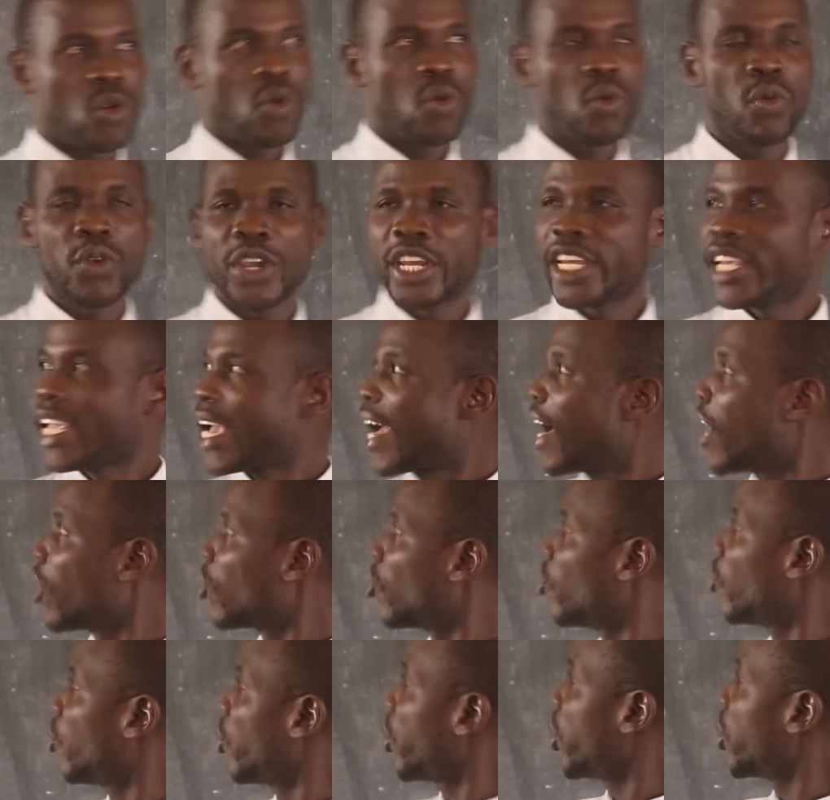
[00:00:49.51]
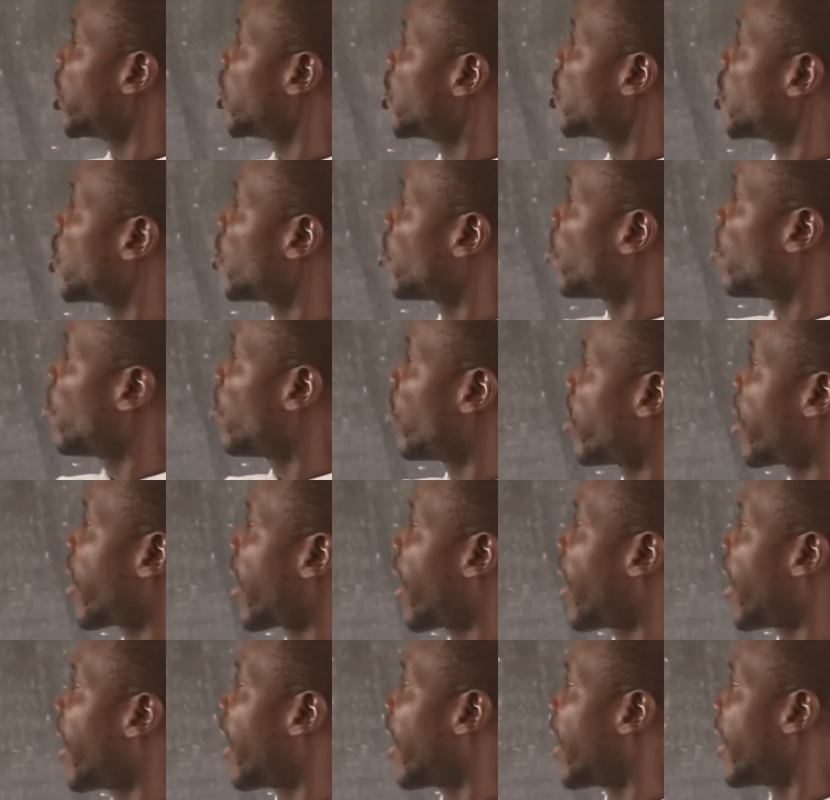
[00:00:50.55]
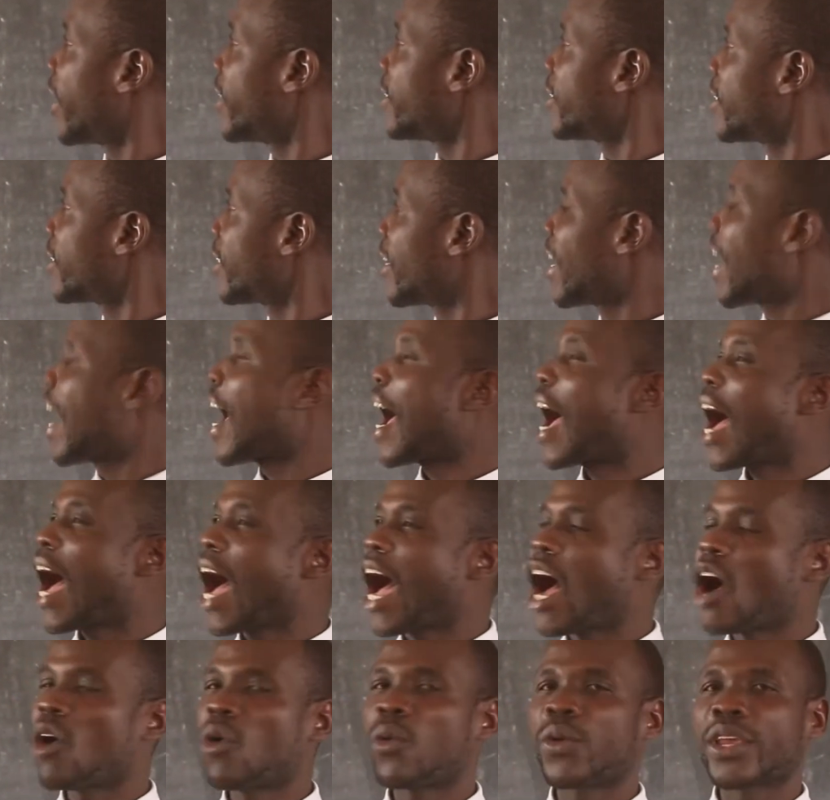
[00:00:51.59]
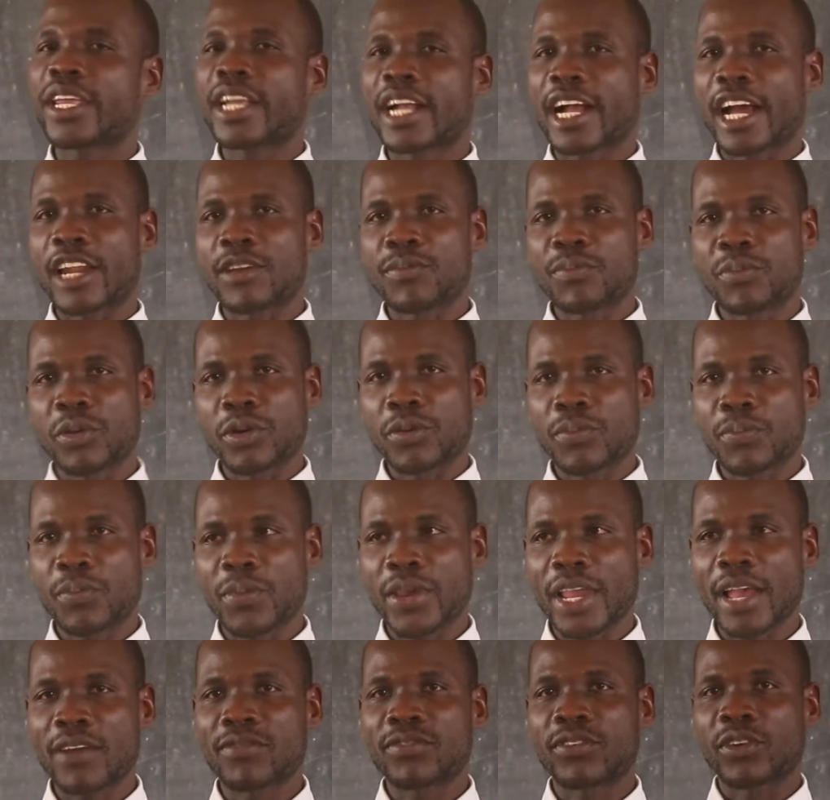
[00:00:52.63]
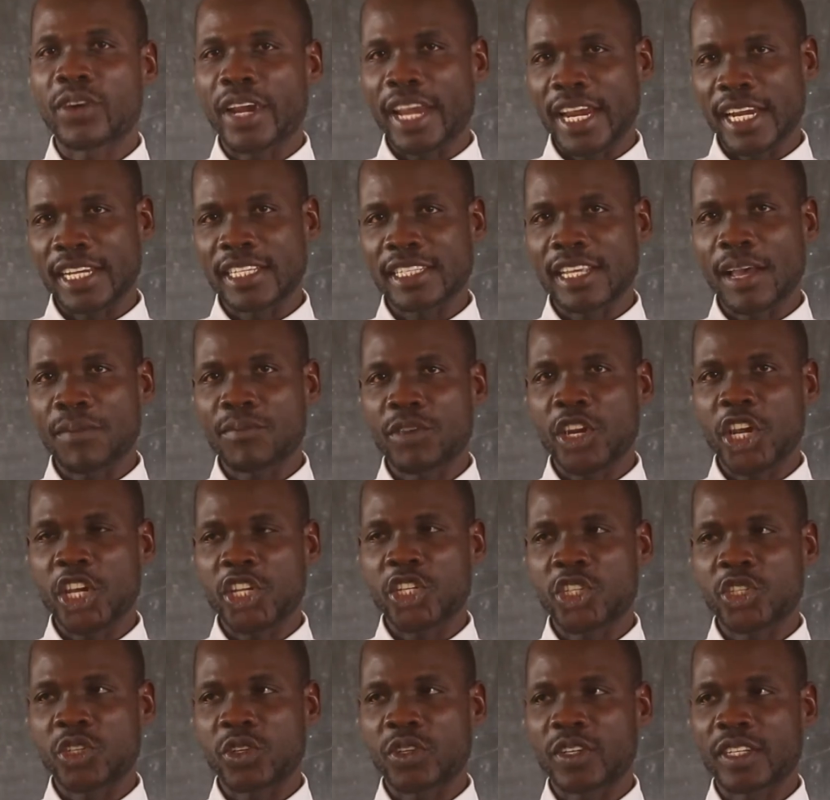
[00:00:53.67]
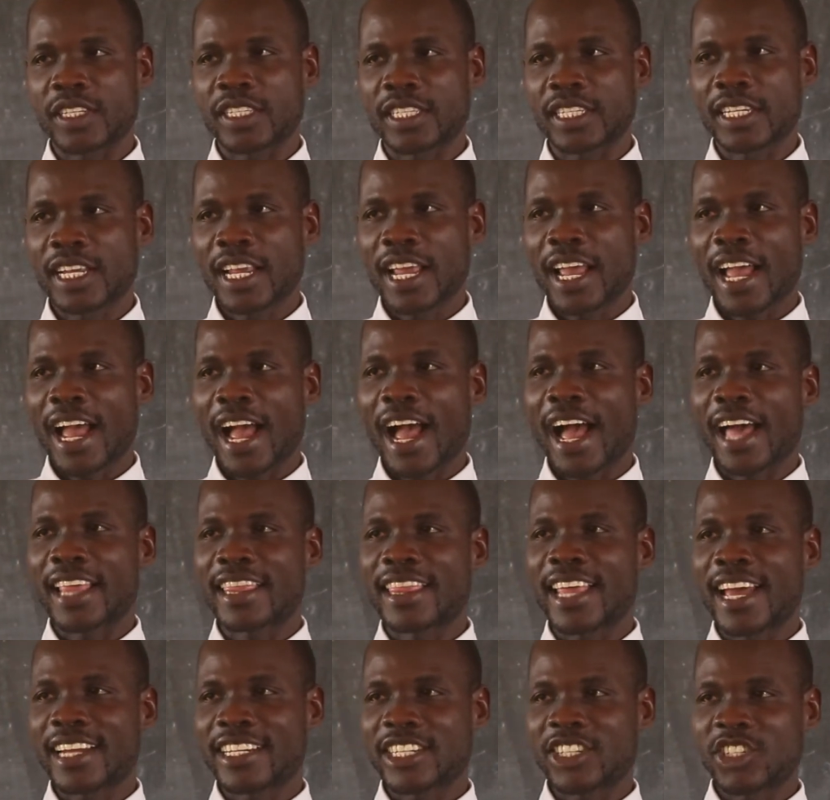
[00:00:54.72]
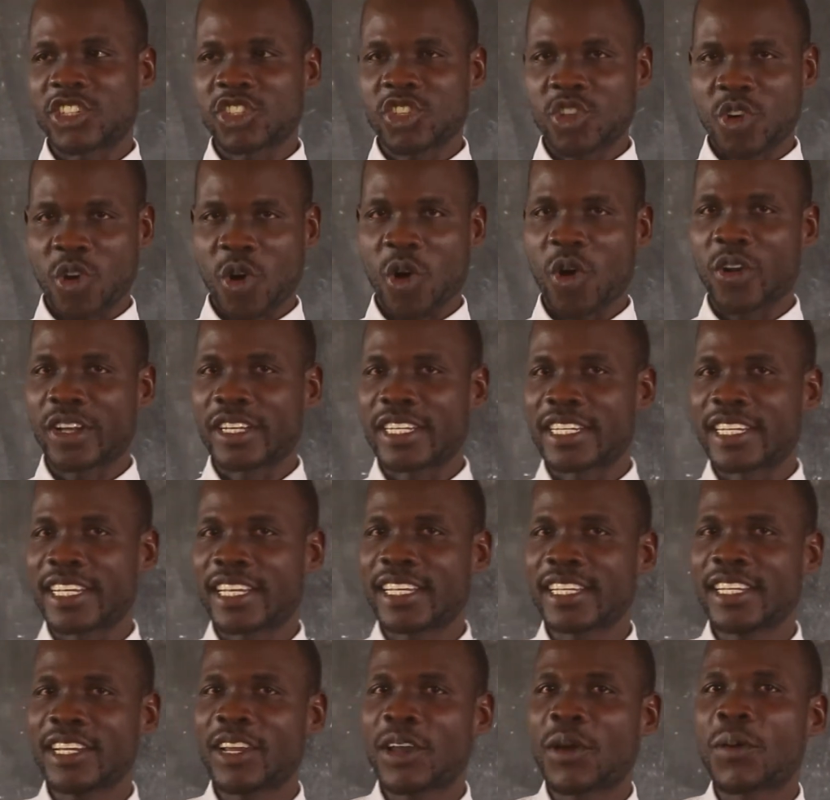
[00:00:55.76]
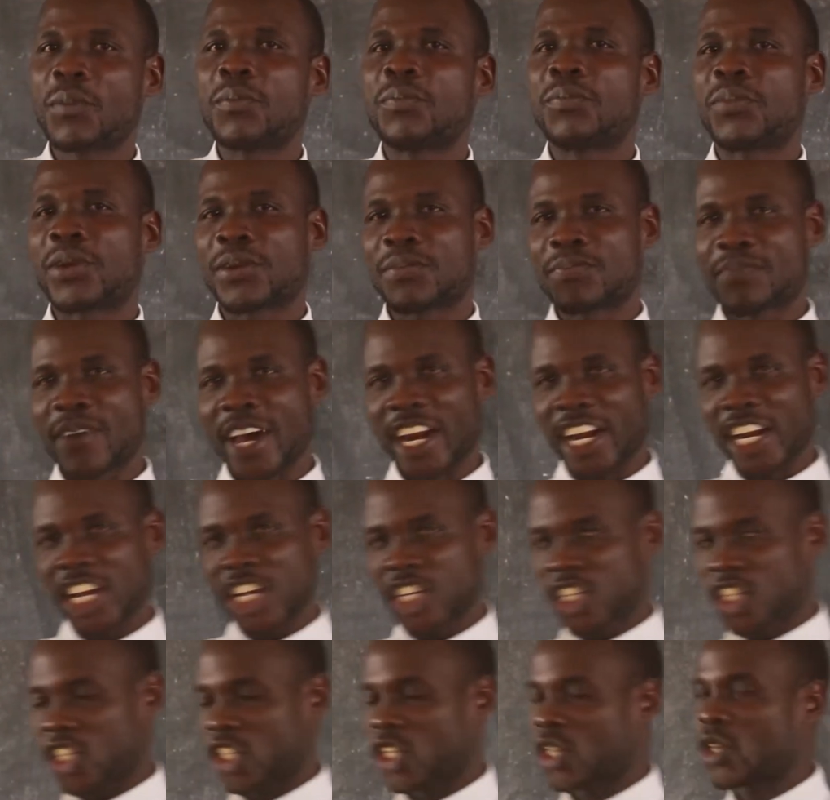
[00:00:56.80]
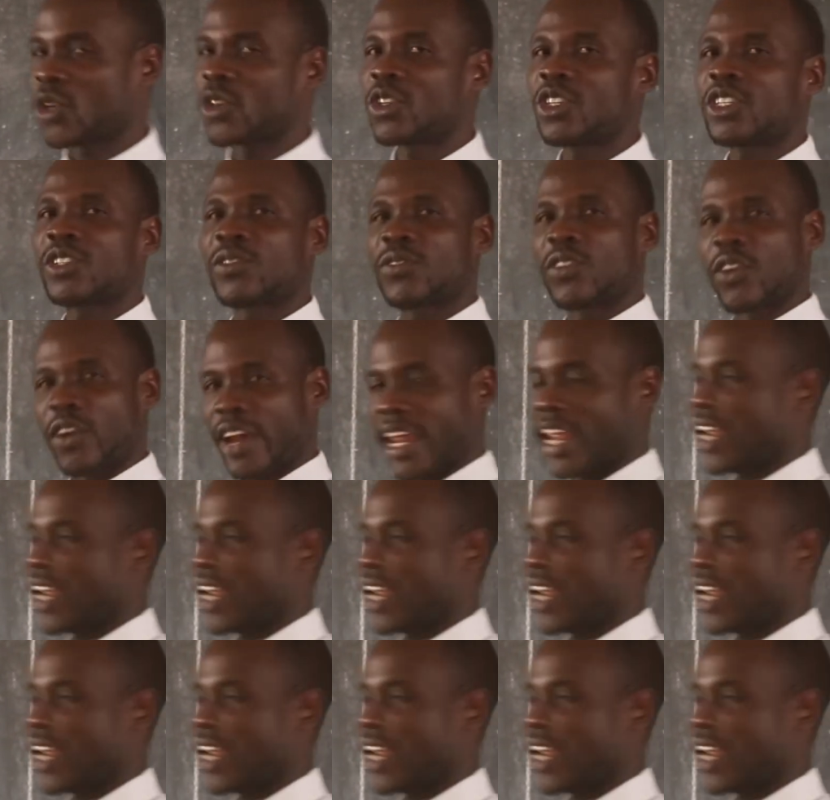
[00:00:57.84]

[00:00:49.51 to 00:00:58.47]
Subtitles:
we are going to look at how we can prepare for examinations. And that is called the preparations for